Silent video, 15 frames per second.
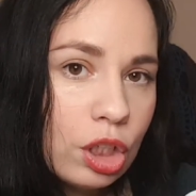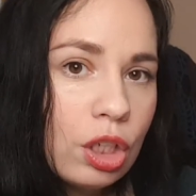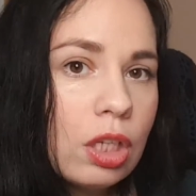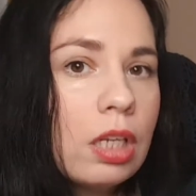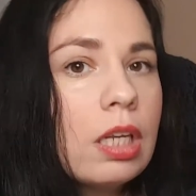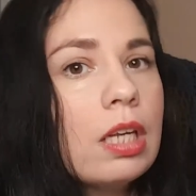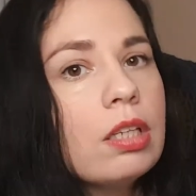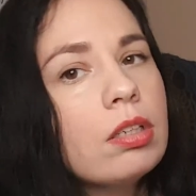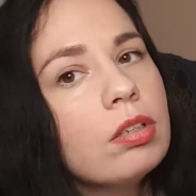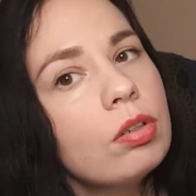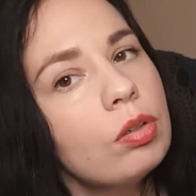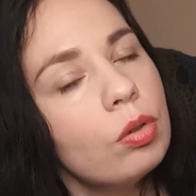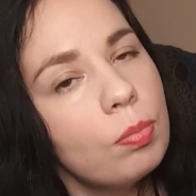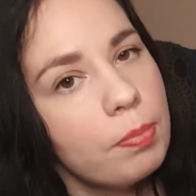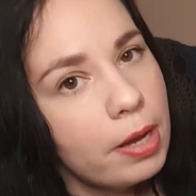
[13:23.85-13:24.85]
you need
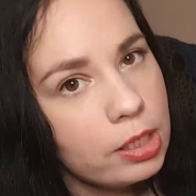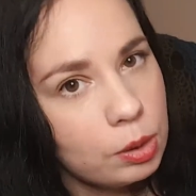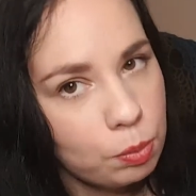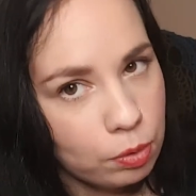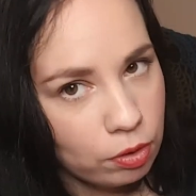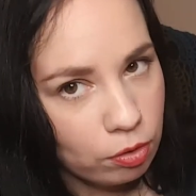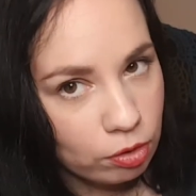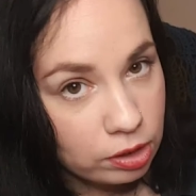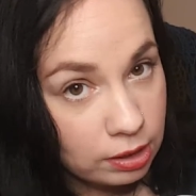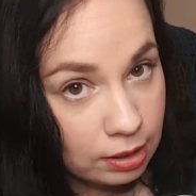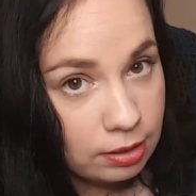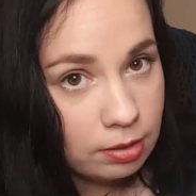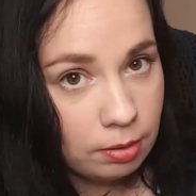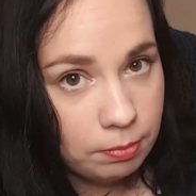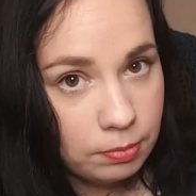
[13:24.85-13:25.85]
to mess with your
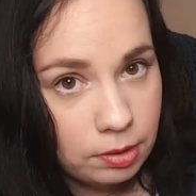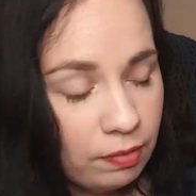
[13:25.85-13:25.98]
systems.